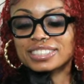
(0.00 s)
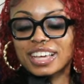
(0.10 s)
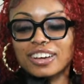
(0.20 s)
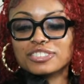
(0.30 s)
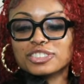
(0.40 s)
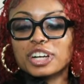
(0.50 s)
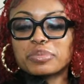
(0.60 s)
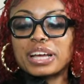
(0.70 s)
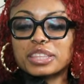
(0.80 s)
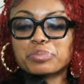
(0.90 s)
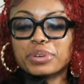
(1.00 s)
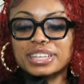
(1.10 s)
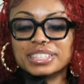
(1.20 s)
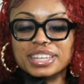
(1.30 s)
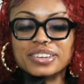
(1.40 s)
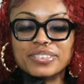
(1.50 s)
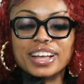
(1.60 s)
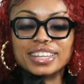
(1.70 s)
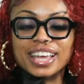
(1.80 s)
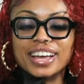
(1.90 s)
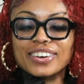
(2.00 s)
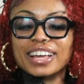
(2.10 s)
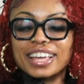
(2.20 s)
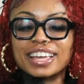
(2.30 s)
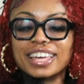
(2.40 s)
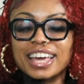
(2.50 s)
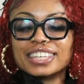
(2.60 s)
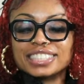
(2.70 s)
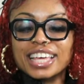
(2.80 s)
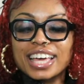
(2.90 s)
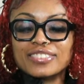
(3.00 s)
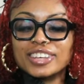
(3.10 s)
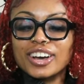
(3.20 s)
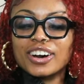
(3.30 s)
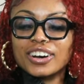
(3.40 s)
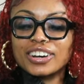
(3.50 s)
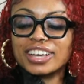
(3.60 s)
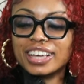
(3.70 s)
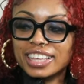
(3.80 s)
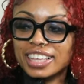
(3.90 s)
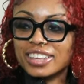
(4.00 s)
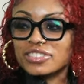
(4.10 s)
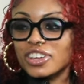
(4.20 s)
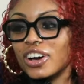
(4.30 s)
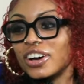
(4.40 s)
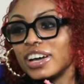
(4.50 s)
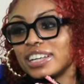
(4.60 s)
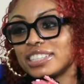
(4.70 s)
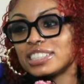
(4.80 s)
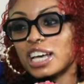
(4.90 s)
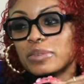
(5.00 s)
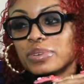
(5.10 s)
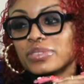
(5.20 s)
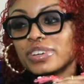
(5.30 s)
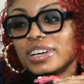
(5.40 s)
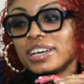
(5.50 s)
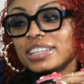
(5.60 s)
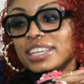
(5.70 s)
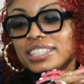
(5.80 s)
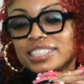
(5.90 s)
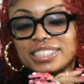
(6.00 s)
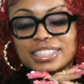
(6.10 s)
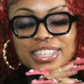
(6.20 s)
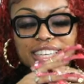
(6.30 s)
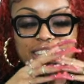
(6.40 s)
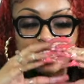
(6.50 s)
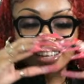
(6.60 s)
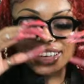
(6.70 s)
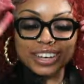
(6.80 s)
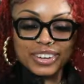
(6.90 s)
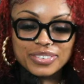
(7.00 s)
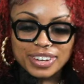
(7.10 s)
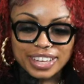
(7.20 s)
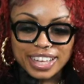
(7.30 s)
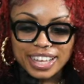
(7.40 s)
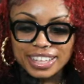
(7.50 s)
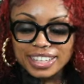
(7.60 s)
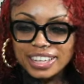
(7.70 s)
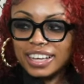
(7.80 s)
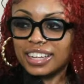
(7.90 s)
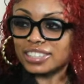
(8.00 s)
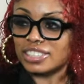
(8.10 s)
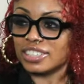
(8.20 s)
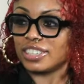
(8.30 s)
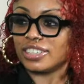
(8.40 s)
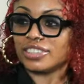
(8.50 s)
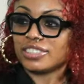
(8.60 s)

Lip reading: Donald Trump ain't the president right now, and he can't save y'all and give y'all any type of leniency. Oh, my God. Oh, yeah, y'all chill.